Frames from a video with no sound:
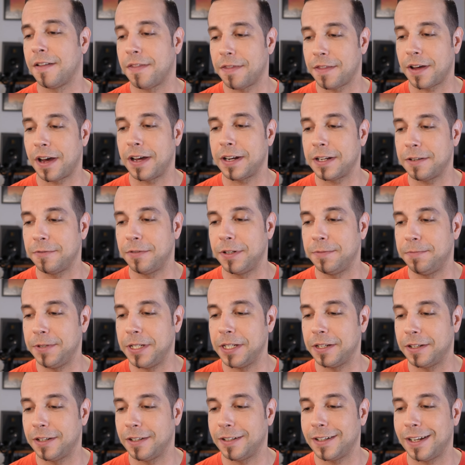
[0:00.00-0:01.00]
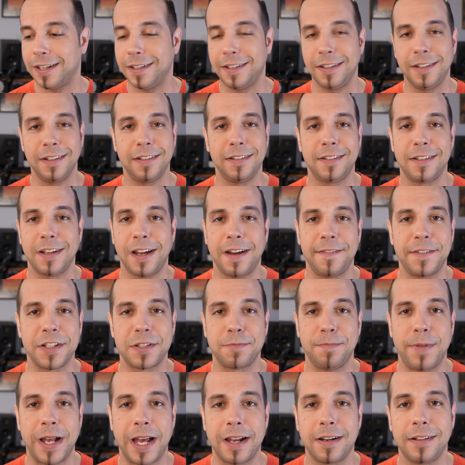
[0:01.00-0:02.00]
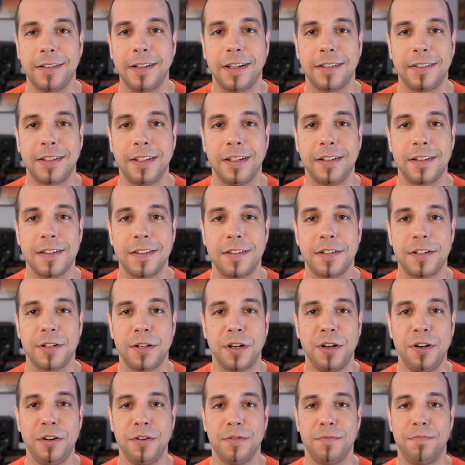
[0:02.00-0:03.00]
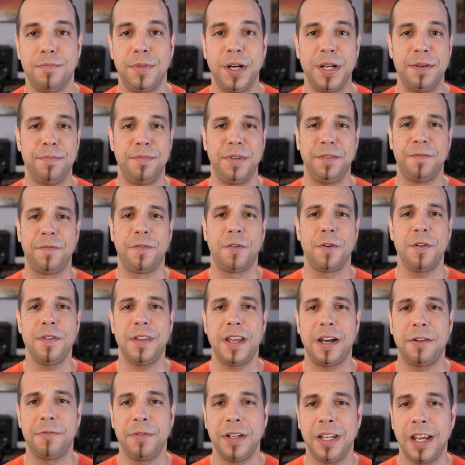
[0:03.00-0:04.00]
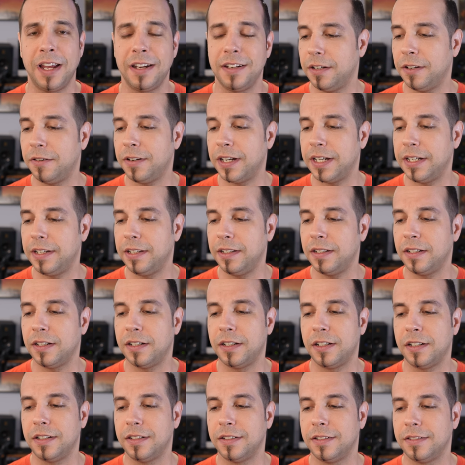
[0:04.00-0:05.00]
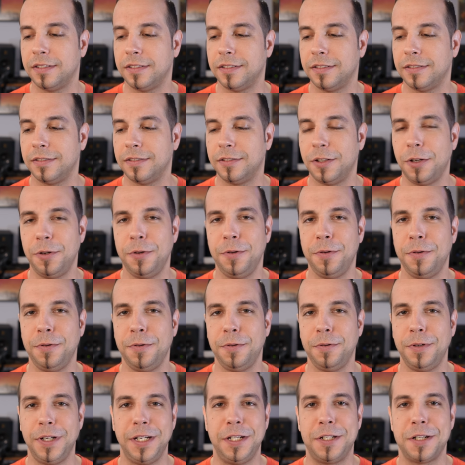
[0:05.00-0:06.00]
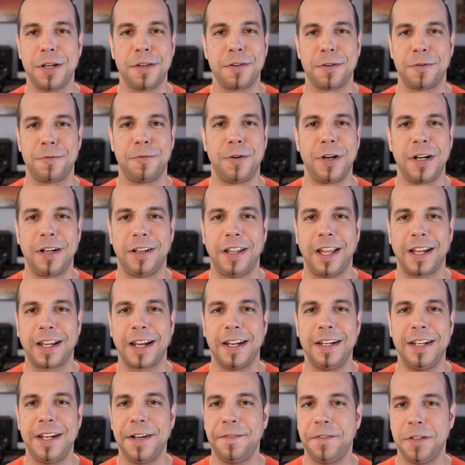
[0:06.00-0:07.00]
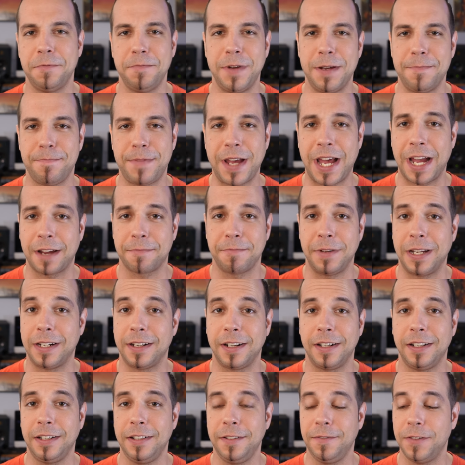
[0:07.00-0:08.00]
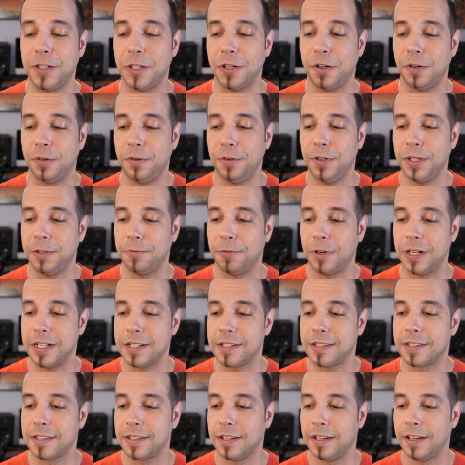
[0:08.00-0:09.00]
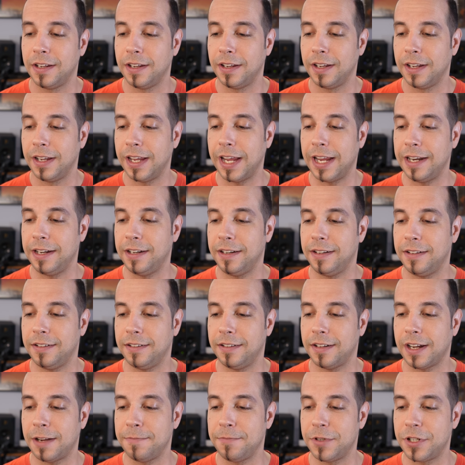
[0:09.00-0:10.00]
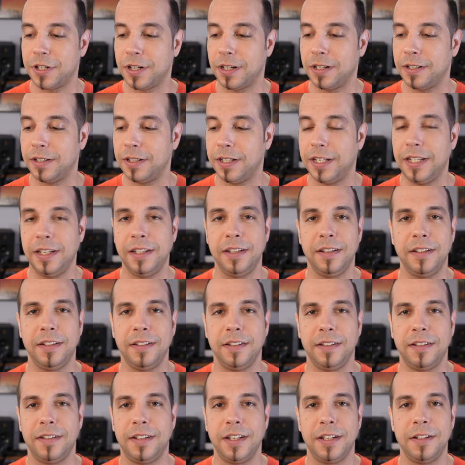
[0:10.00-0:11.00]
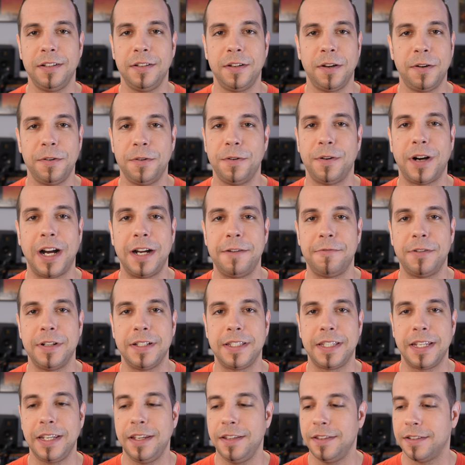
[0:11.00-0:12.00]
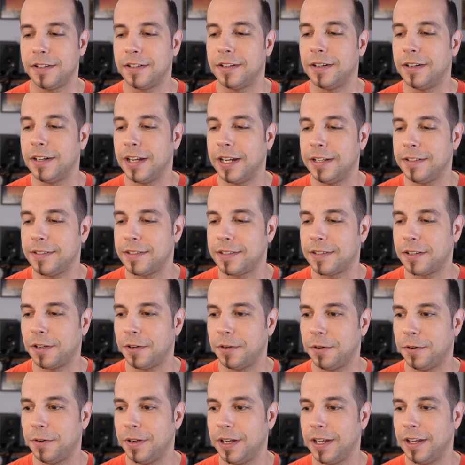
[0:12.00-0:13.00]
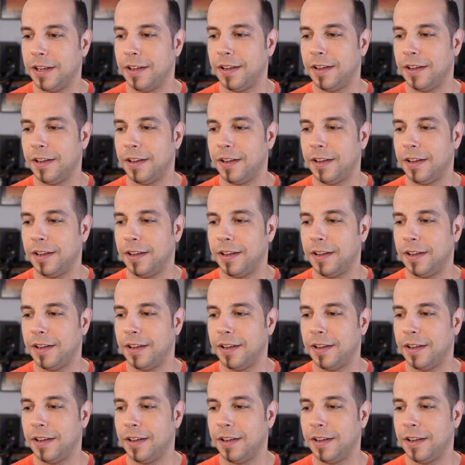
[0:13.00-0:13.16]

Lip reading: thought it would be a good idea to have us battle at the end of the show. But before that, we had no idea who each other were. Like, I never met Pac-Man. I didn't even know who he was. And I'm sure he didn't know who I was either. And so